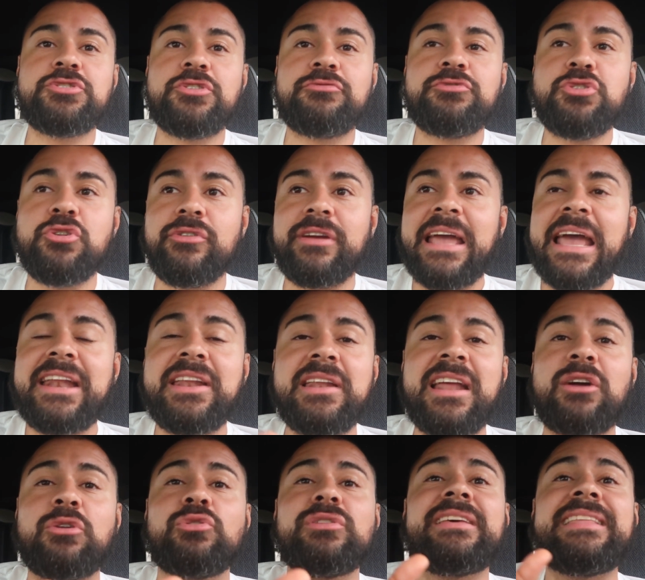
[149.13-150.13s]
And
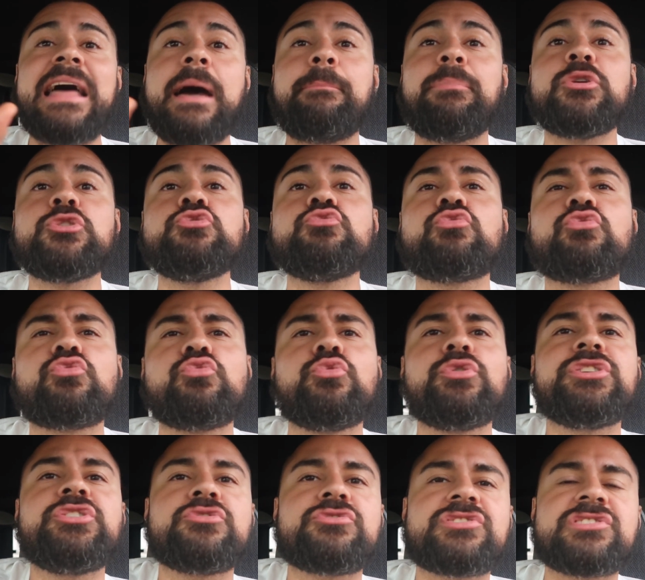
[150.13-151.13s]
not only that, but you grew
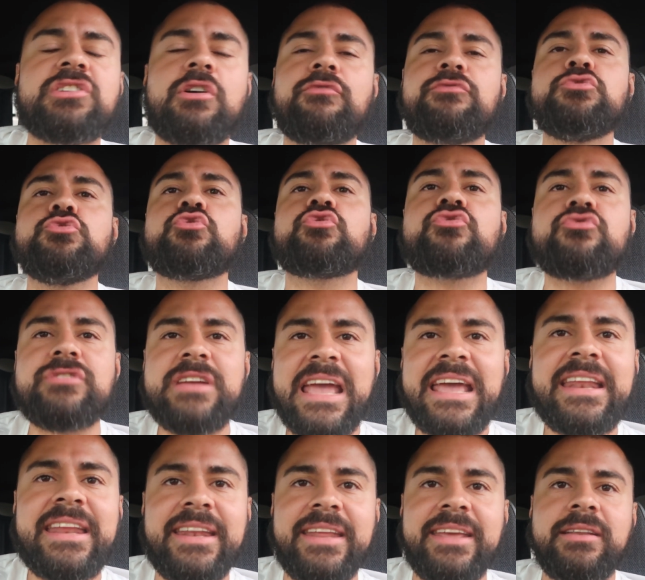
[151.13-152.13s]
it yourself. You
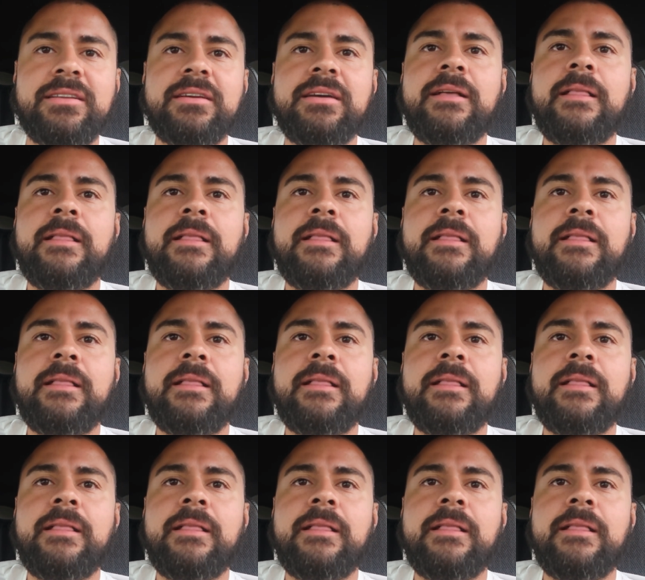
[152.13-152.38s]
created it.